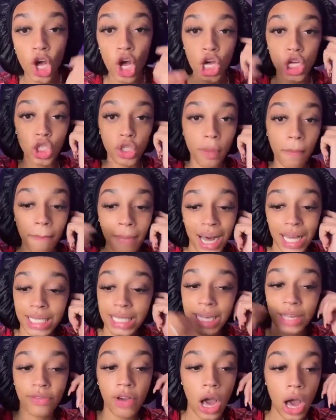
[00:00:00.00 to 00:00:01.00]
Some
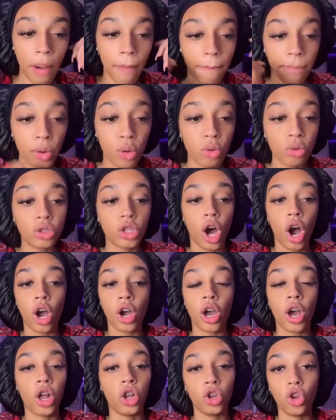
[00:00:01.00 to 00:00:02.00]
massive
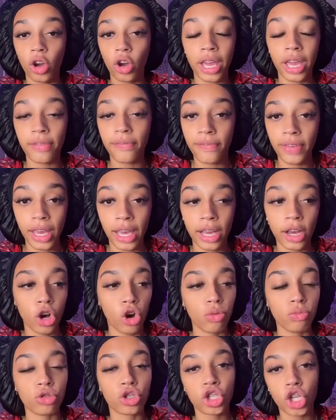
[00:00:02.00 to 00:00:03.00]
bulldog looking thing
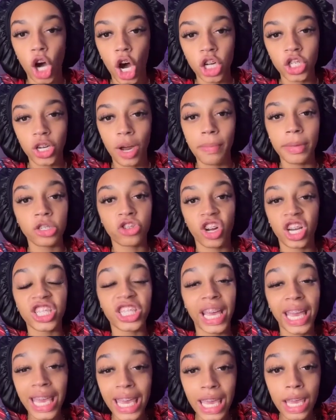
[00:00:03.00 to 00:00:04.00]
comes charging at me and tries
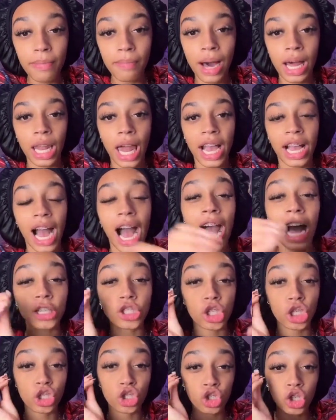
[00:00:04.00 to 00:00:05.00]
to eat my leg. I had
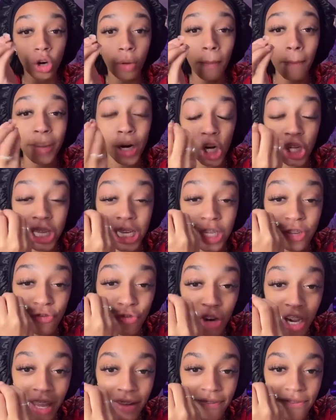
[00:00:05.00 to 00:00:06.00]
to jump on this
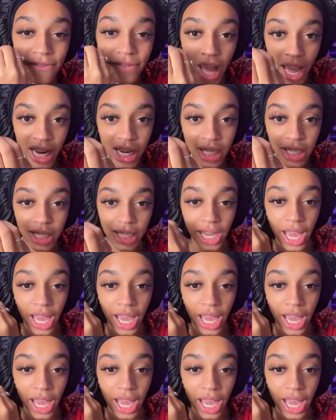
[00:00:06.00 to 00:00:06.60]
frigging fence,